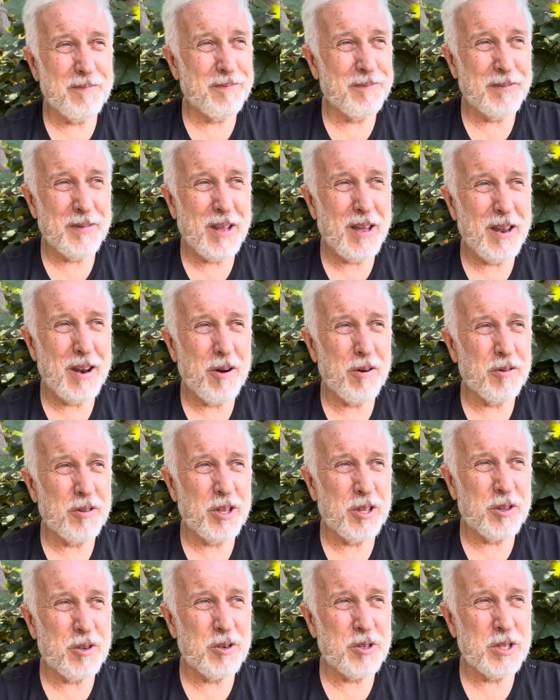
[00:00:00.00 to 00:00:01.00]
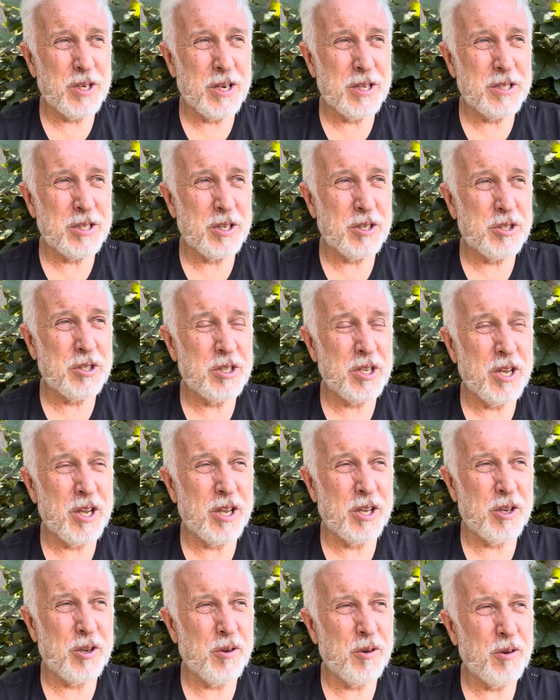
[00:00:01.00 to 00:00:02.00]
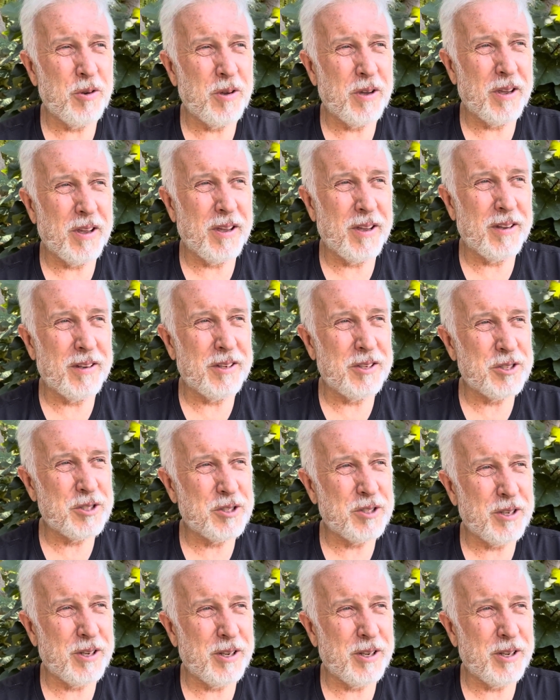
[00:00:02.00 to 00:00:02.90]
I don't think there's any such thing. You just